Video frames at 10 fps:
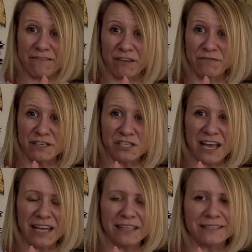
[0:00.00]
of the fish
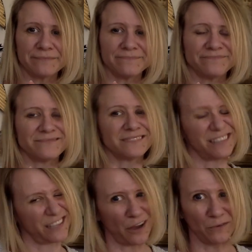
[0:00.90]
tank?
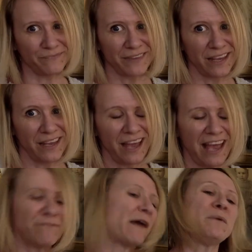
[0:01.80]
No.
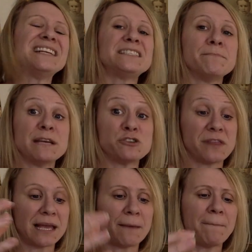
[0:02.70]
If I wanted to measure
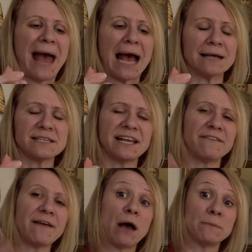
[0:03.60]
the capacity of
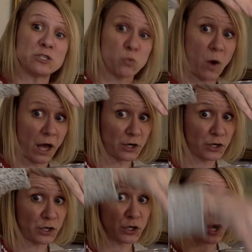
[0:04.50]
how much water
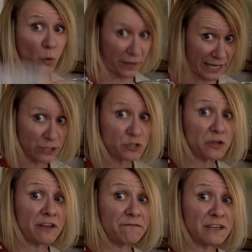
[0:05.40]
could go into
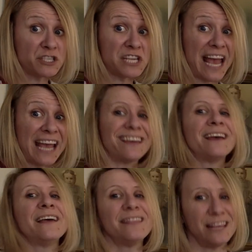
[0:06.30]
the fish tank,
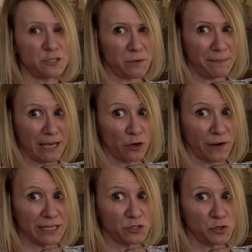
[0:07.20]
this would be a
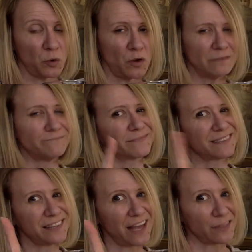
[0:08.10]
great tool.
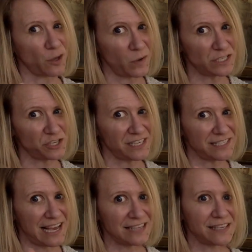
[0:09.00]
Not the question it's
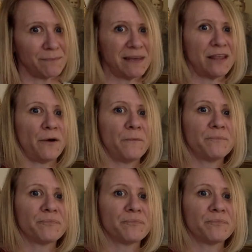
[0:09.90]
asking me, though.